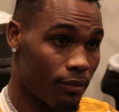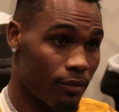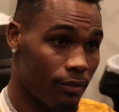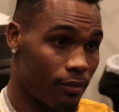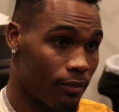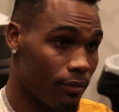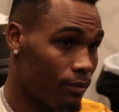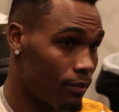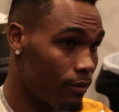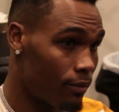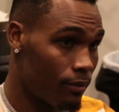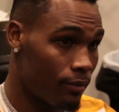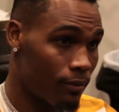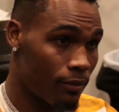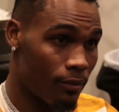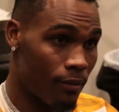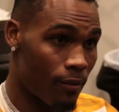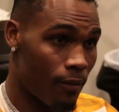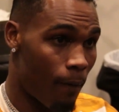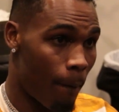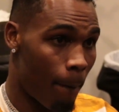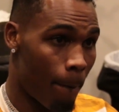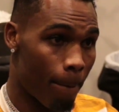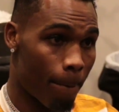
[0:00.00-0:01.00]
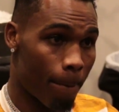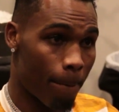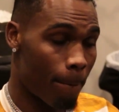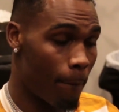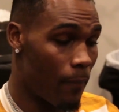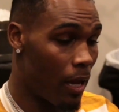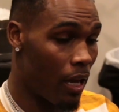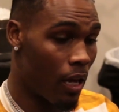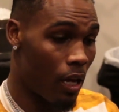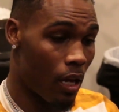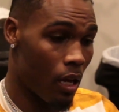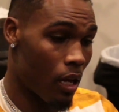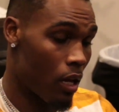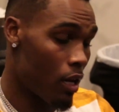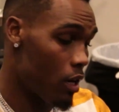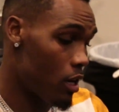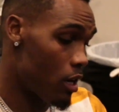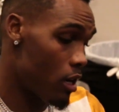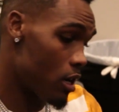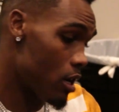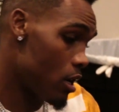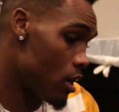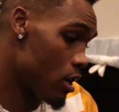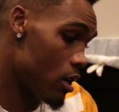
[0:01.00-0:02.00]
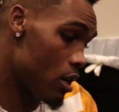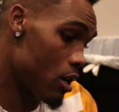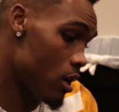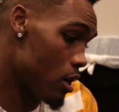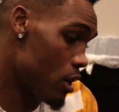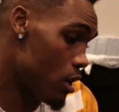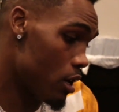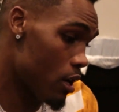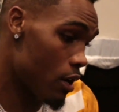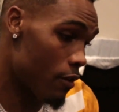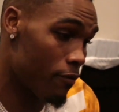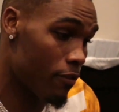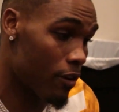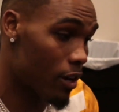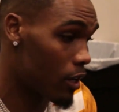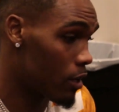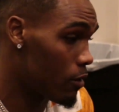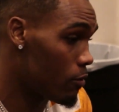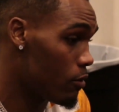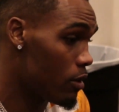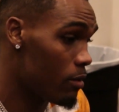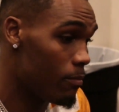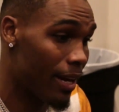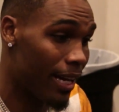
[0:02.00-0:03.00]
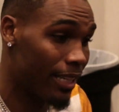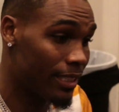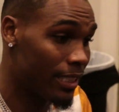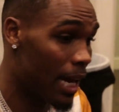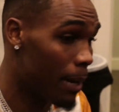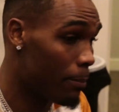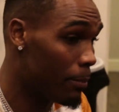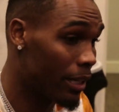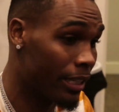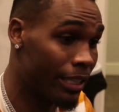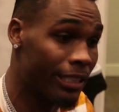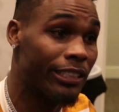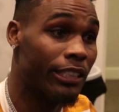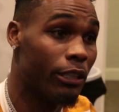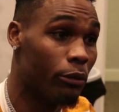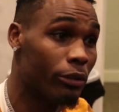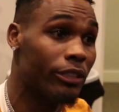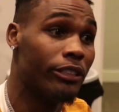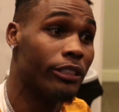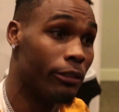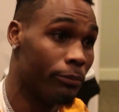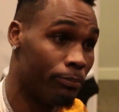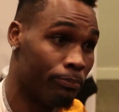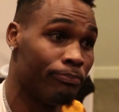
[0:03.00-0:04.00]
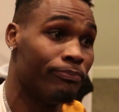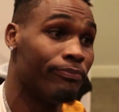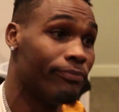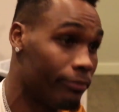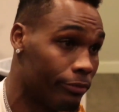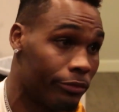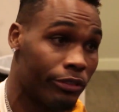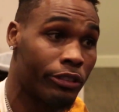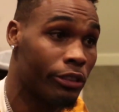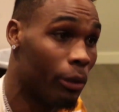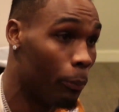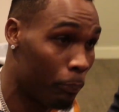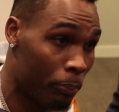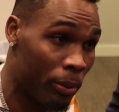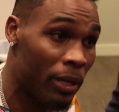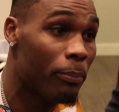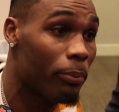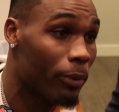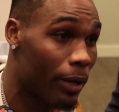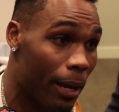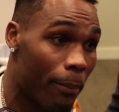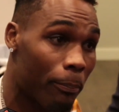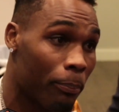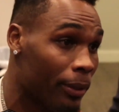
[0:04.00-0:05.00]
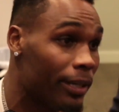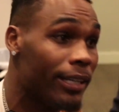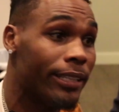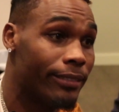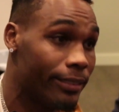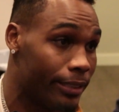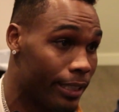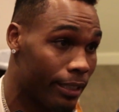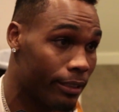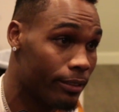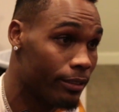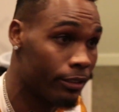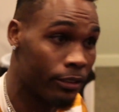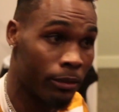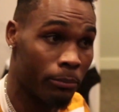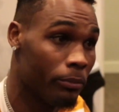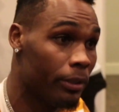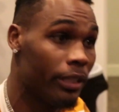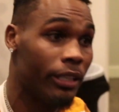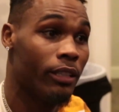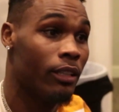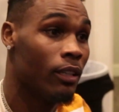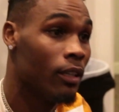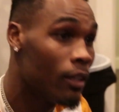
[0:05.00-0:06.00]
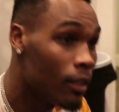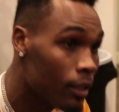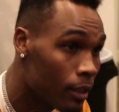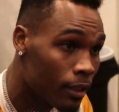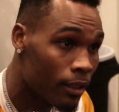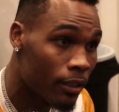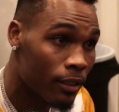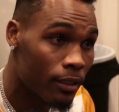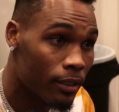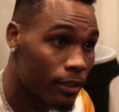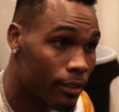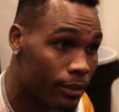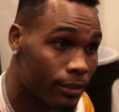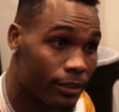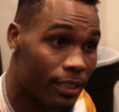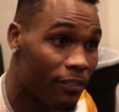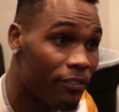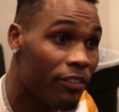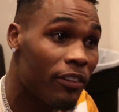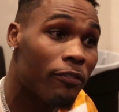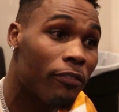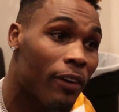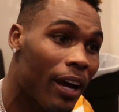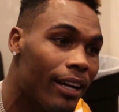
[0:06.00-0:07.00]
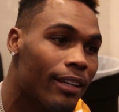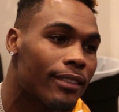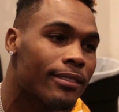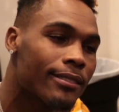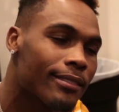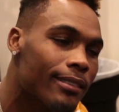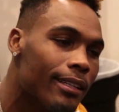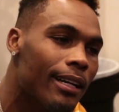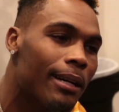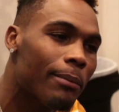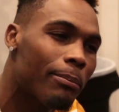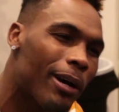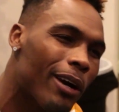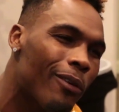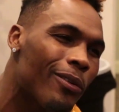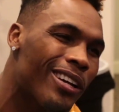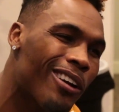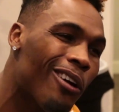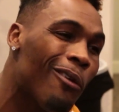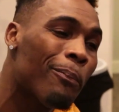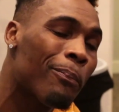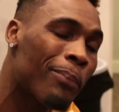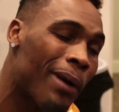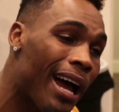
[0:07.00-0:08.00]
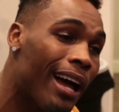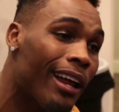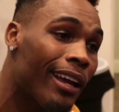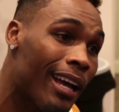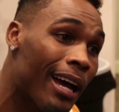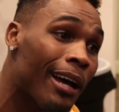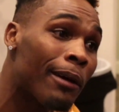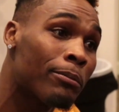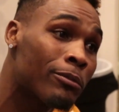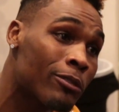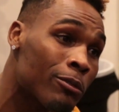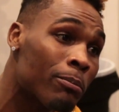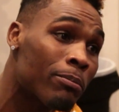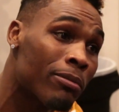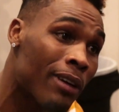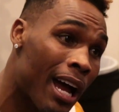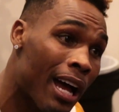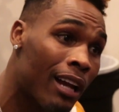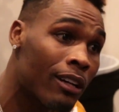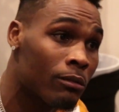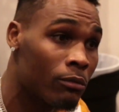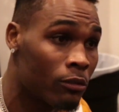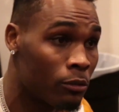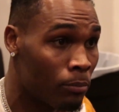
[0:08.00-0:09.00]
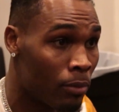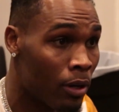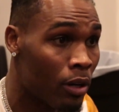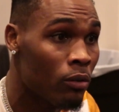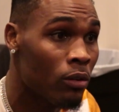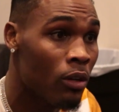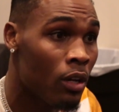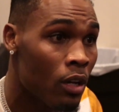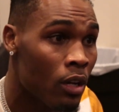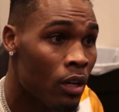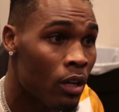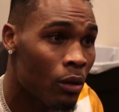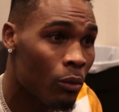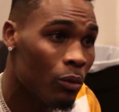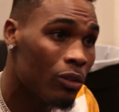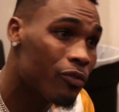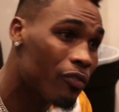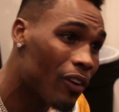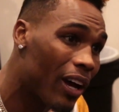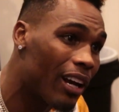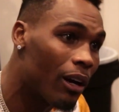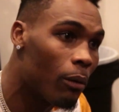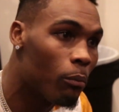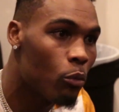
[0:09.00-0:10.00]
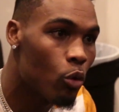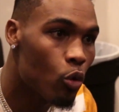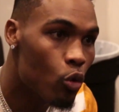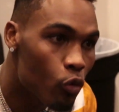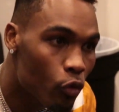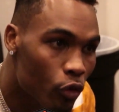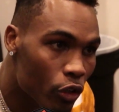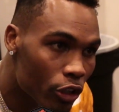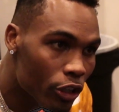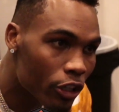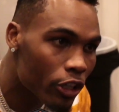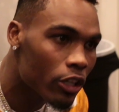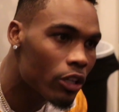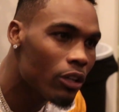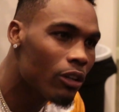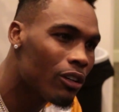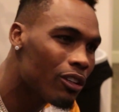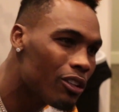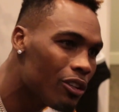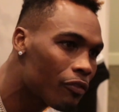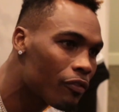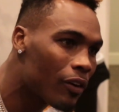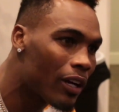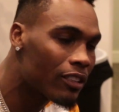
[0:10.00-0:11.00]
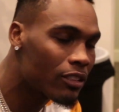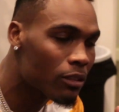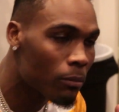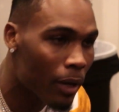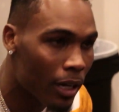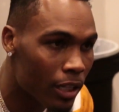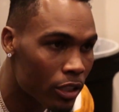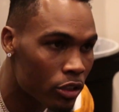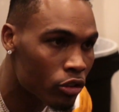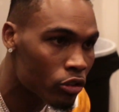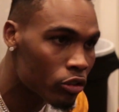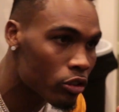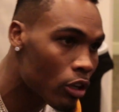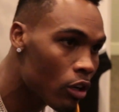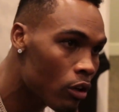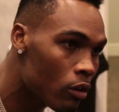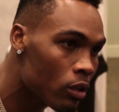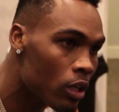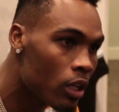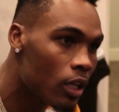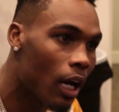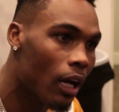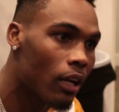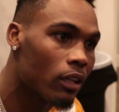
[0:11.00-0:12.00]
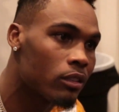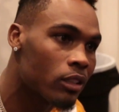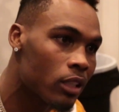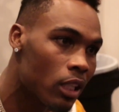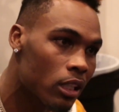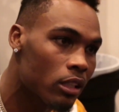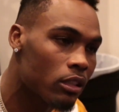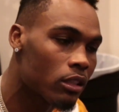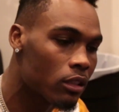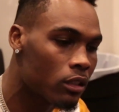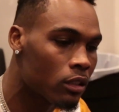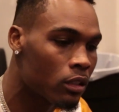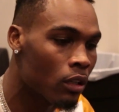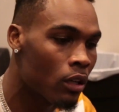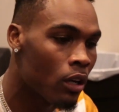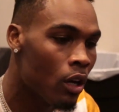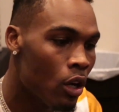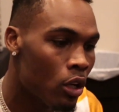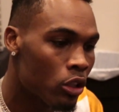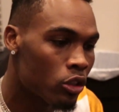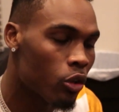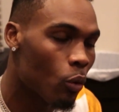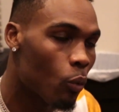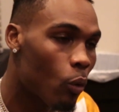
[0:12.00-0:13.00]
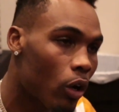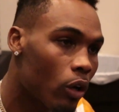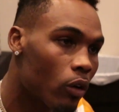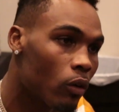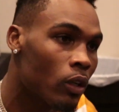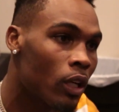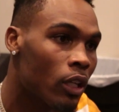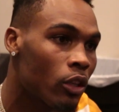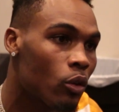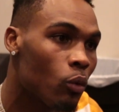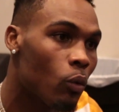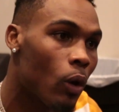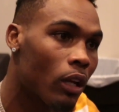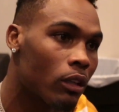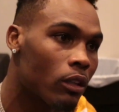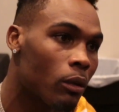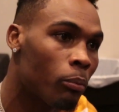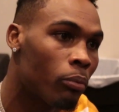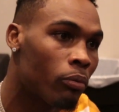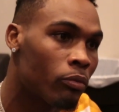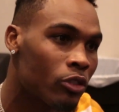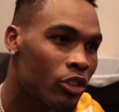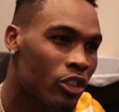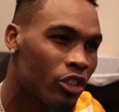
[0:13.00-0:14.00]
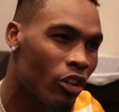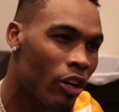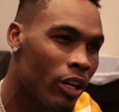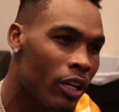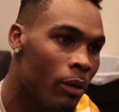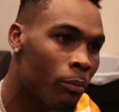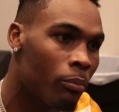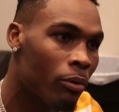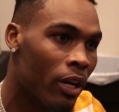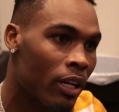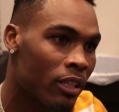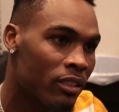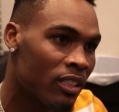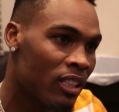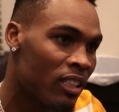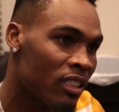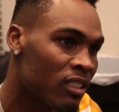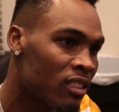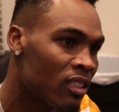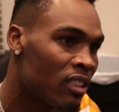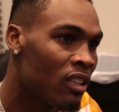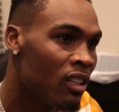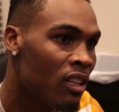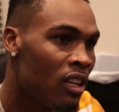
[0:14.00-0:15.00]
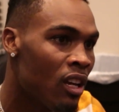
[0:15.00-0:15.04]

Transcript: Do what you have to do. And the fucking rematch happened because it was the people that put it together, to me. Because if he fight a stud, bro, we gonna probably got some problems, bro. We fight a mover, you know, you fight somebody strong, he got chances to work on that throughout the training process.